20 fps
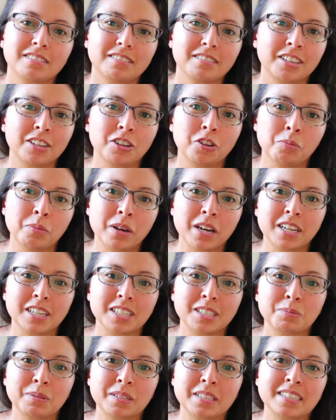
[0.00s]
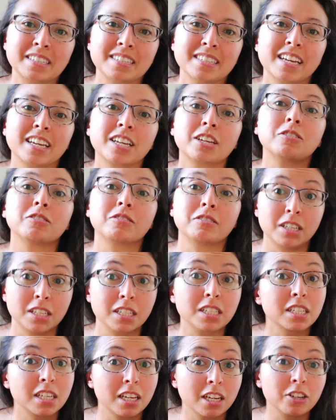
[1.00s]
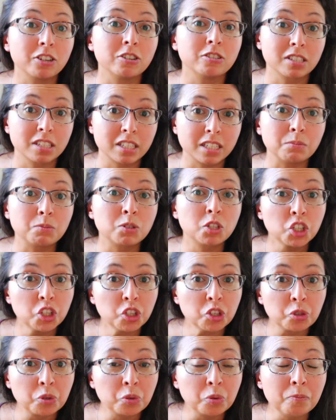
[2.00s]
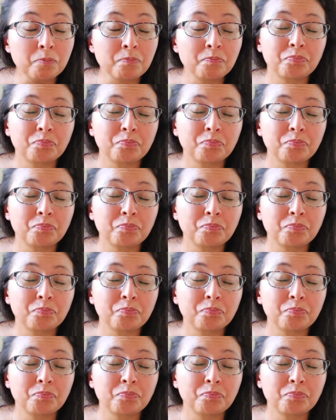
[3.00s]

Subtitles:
my husband's like, you need to get your sleep too.